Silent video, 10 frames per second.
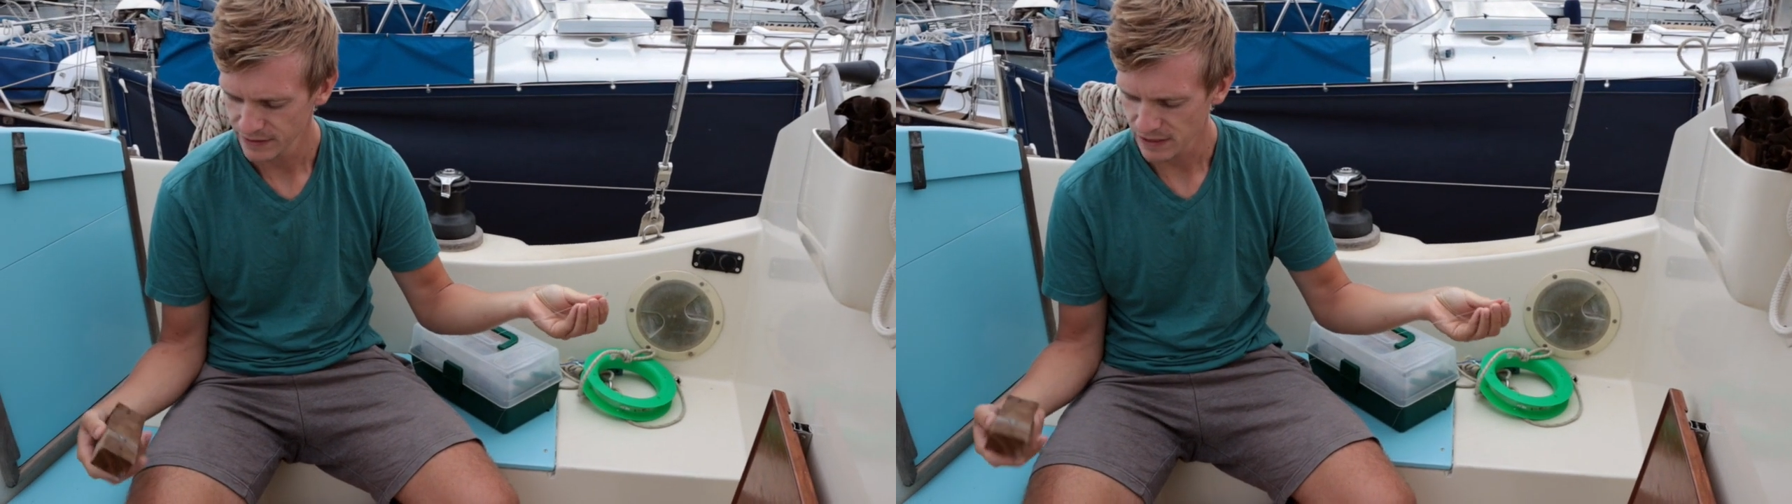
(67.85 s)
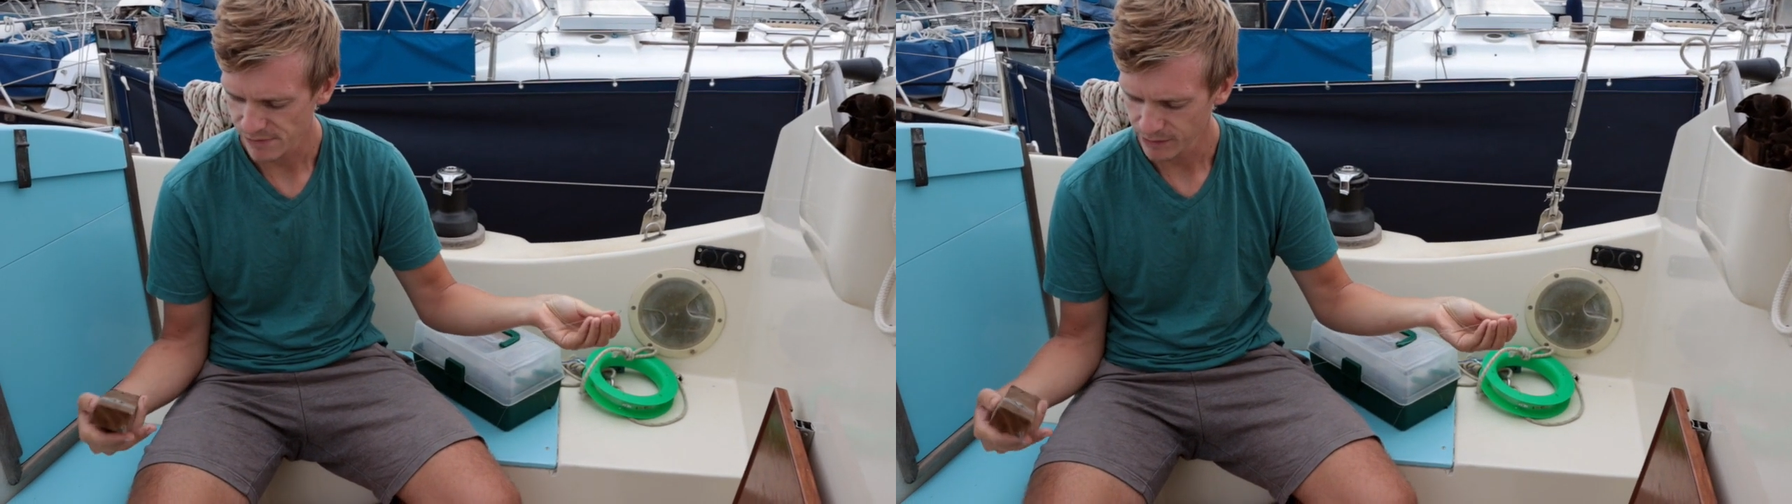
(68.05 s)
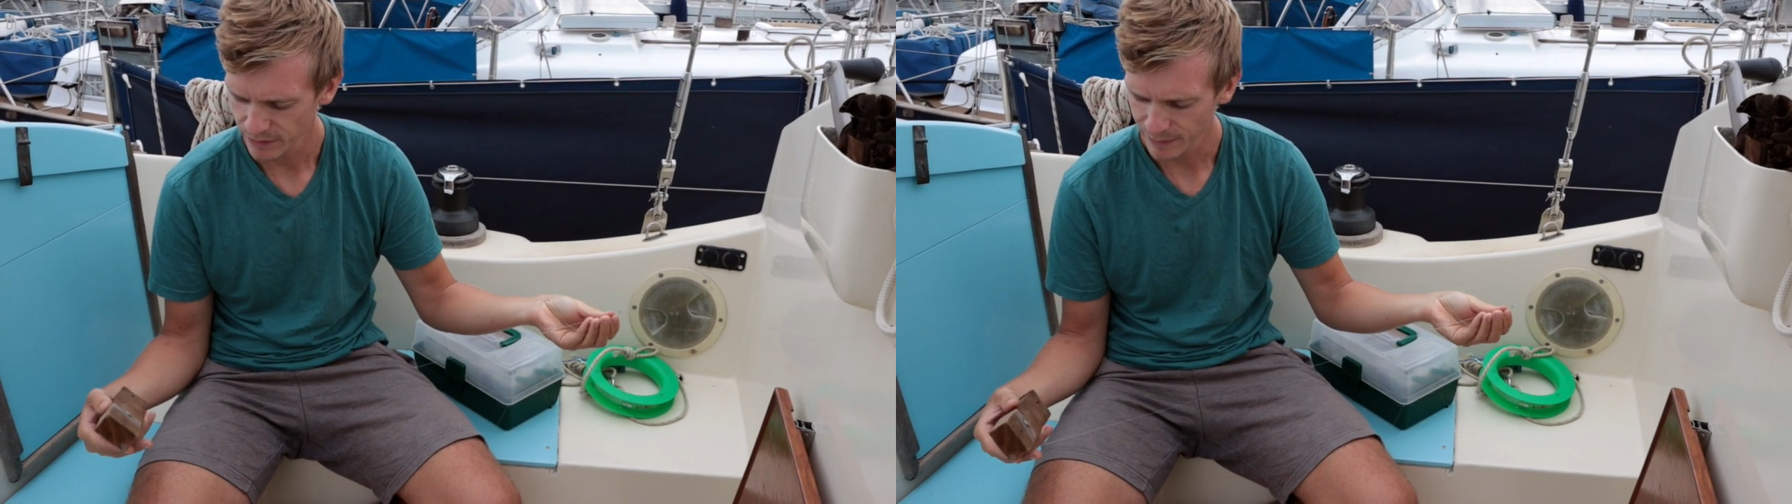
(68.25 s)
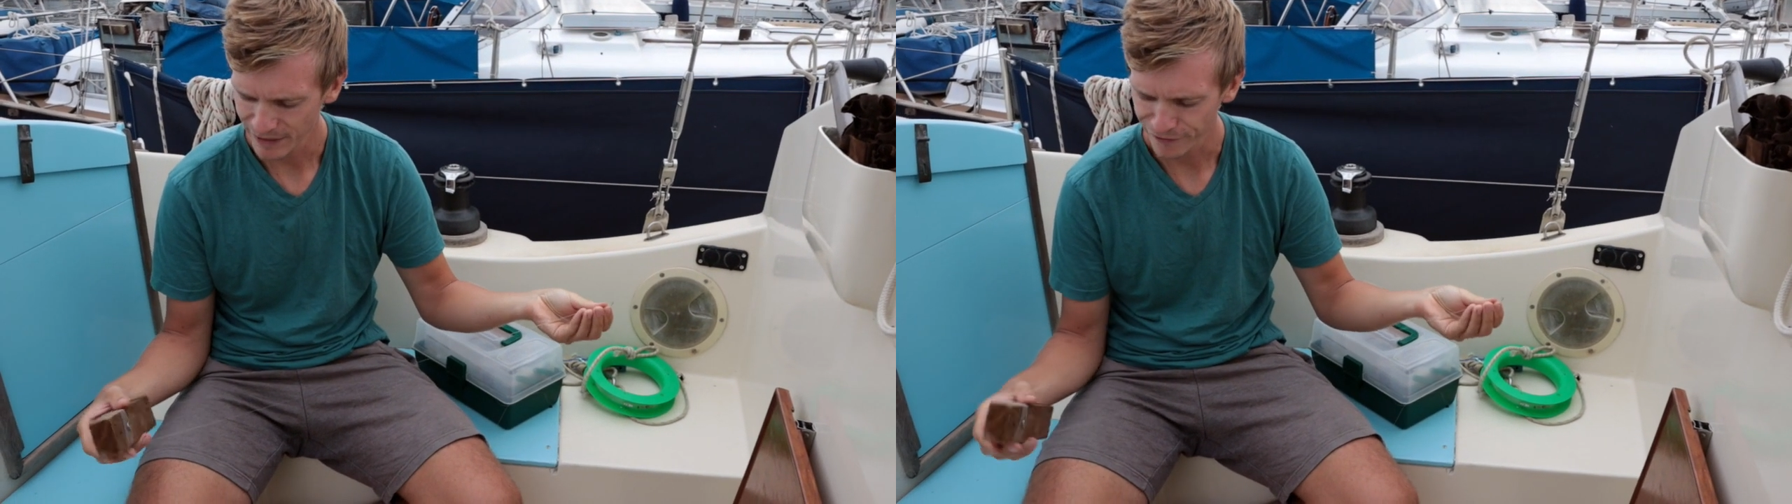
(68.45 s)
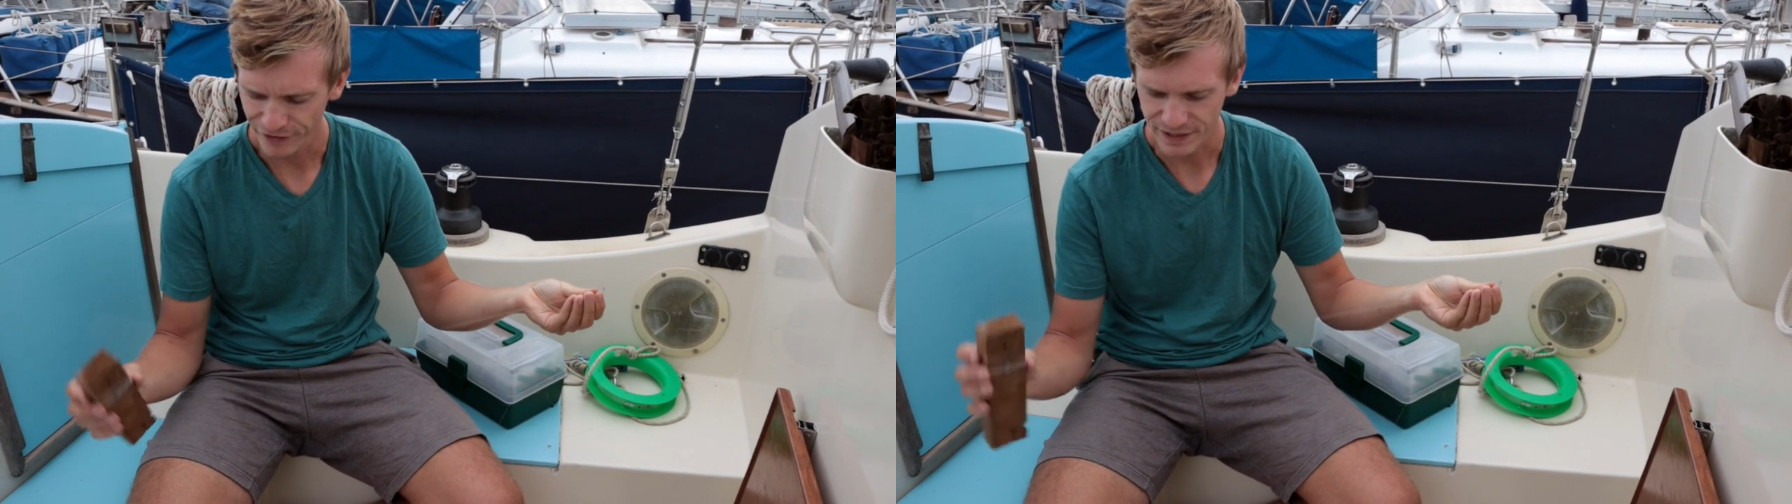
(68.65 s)
Sea bream are a
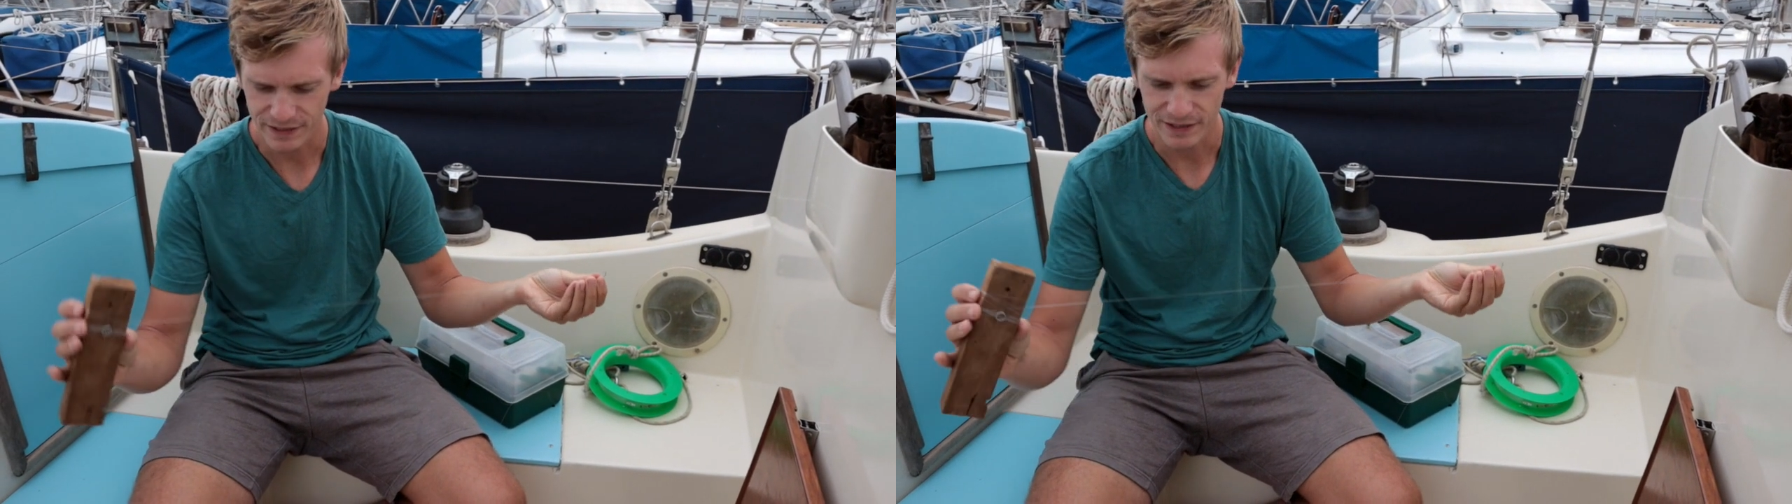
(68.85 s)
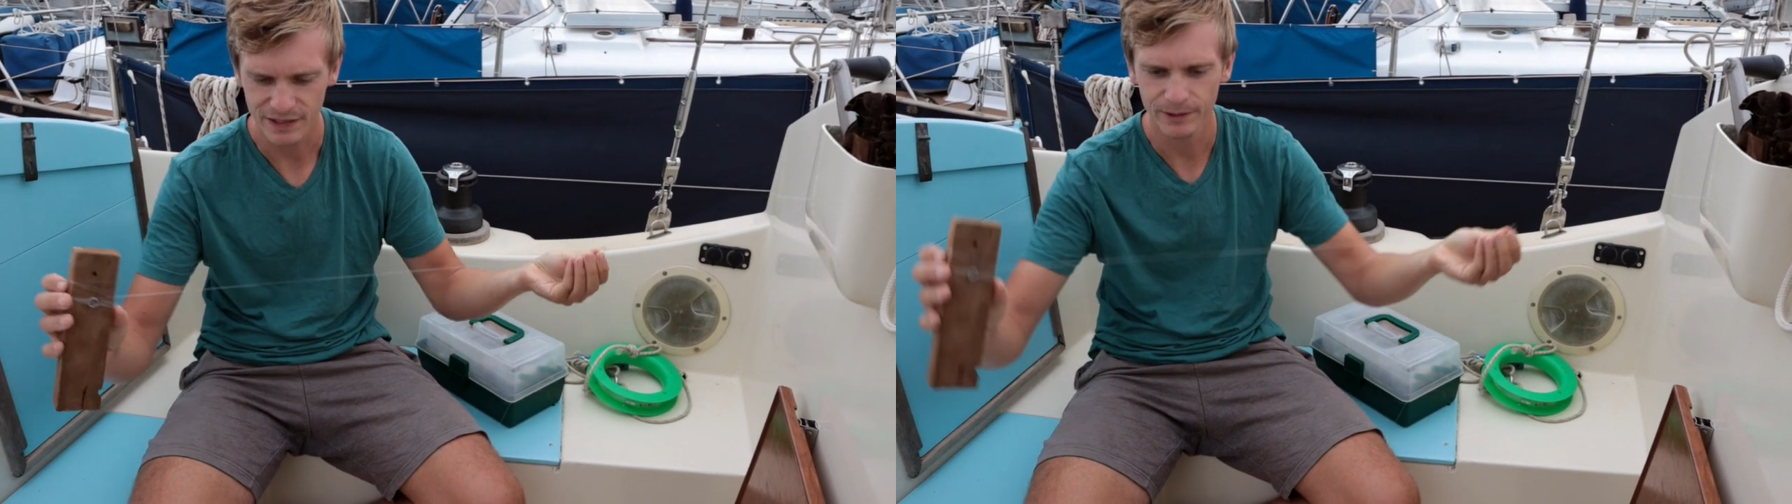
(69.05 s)
bit fussy,